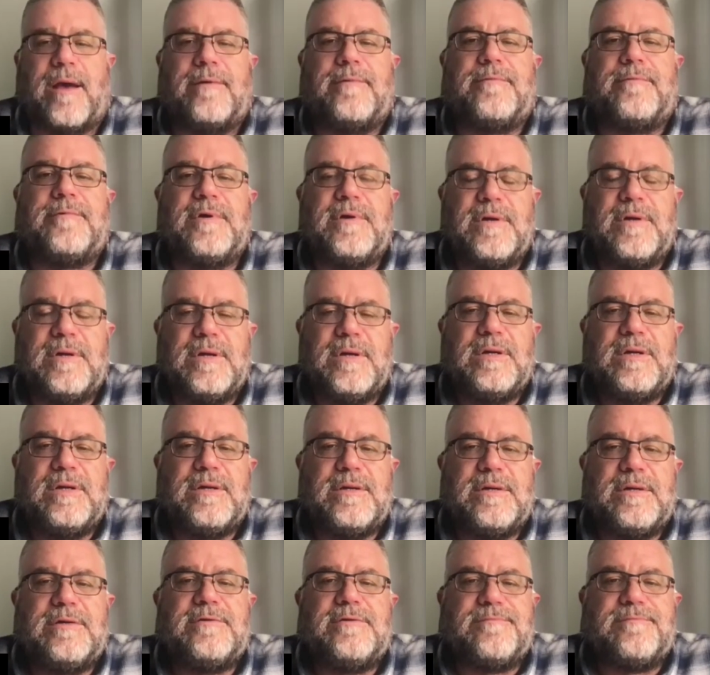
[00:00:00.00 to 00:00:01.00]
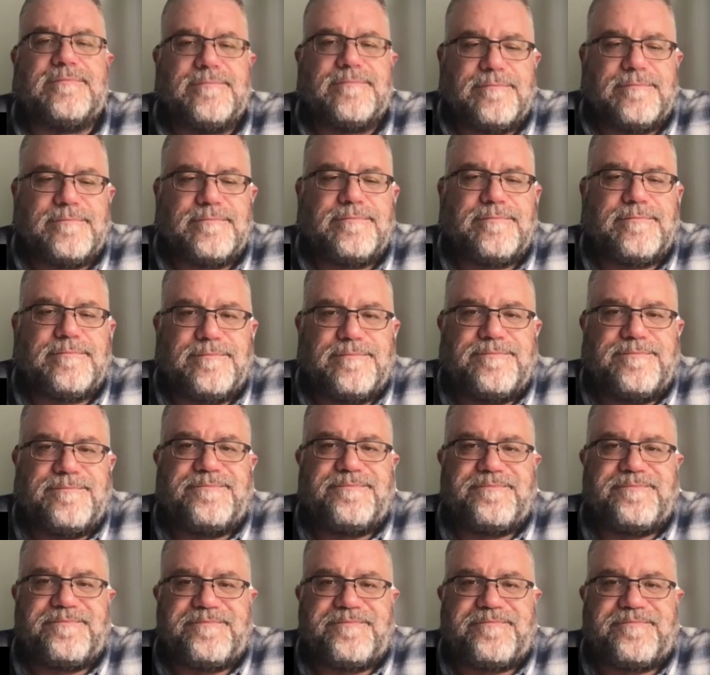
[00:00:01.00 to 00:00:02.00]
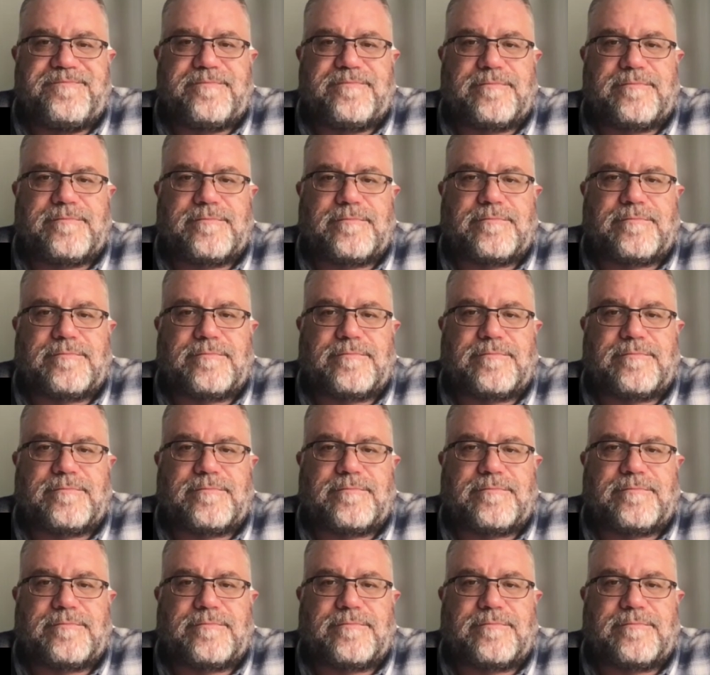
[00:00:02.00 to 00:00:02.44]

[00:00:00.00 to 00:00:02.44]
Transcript: what makes it good. But the California